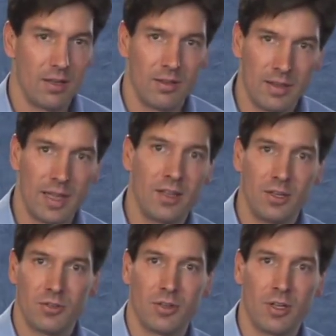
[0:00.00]
led the
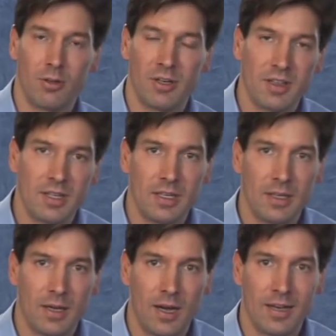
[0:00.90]
user to go look at
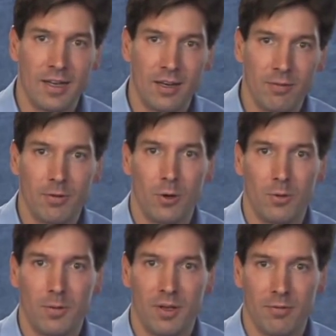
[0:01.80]
the
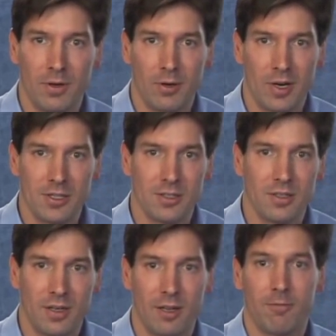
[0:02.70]
iNetInfo
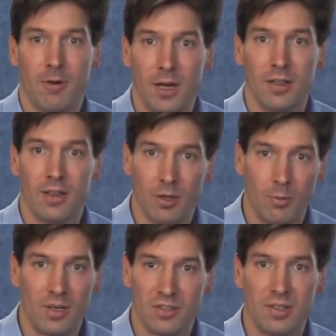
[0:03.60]
configuration and find that there
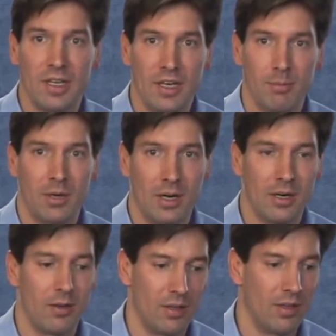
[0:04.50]
was indeed a
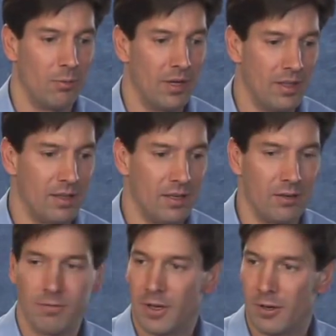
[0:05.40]
bug in the way that they
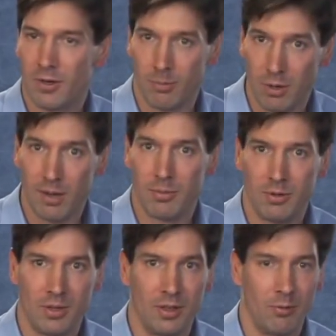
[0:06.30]
configured, it, a problem
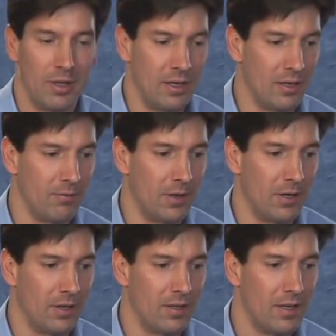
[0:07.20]
in the way they
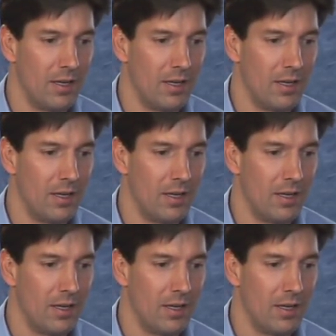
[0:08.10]
configured it.